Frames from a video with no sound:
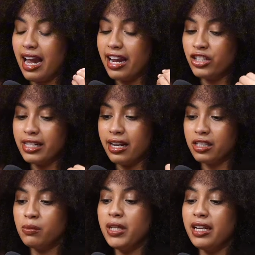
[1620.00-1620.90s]
I just had to
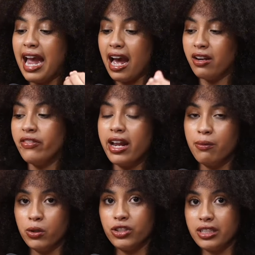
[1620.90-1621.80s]
speak out of that
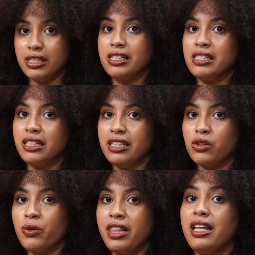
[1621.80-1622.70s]
emotion consistently. It's the
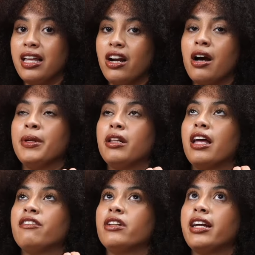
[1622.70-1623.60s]
only thing that got me to
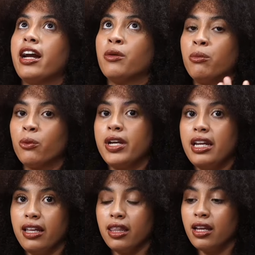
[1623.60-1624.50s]
like feel like I could
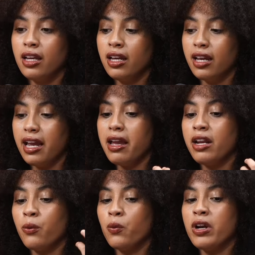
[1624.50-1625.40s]
breathe, and
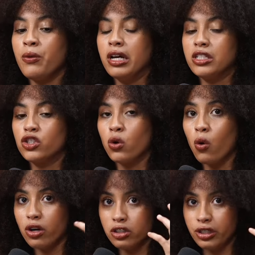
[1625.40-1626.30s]
it it was
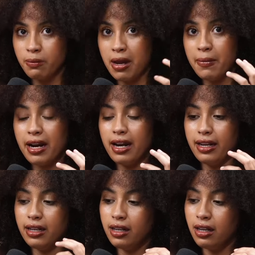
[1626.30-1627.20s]
torturing my
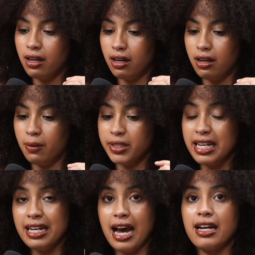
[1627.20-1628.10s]
mind um, to
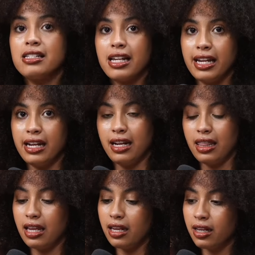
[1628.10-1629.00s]
not say
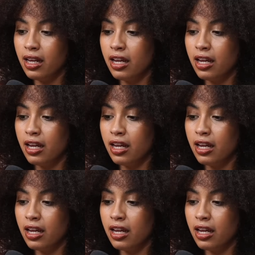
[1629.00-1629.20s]
anything.